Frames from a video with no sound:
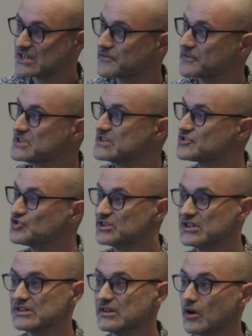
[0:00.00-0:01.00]
services, she
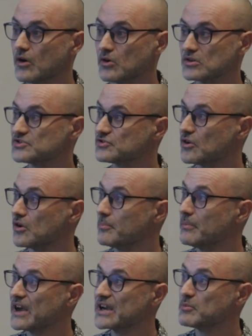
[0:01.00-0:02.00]
did also
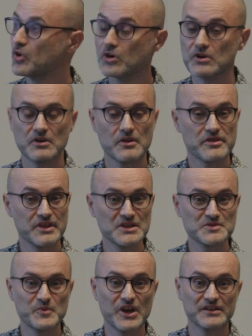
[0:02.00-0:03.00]
many more
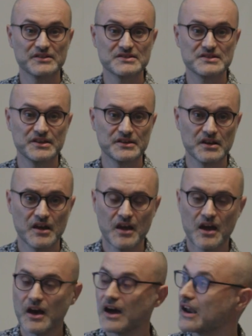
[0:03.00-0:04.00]
things behind the scene.
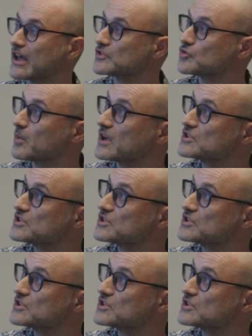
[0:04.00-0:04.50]
I like to